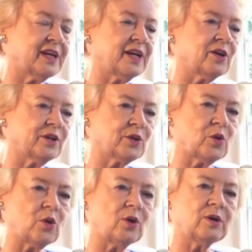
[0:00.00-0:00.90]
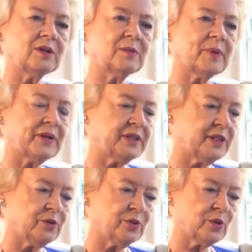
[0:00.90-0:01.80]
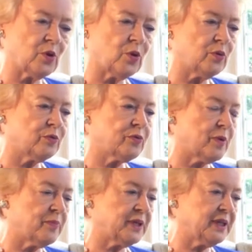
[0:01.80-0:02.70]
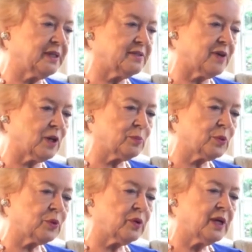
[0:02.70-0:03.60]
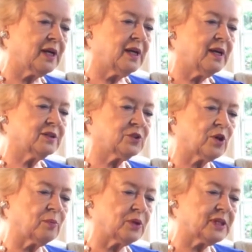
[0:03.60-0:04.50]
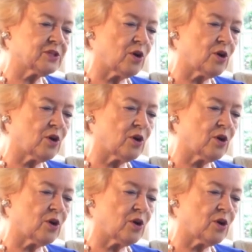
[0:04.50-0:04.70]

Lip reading: I got a call about a year ago from the developer to come to his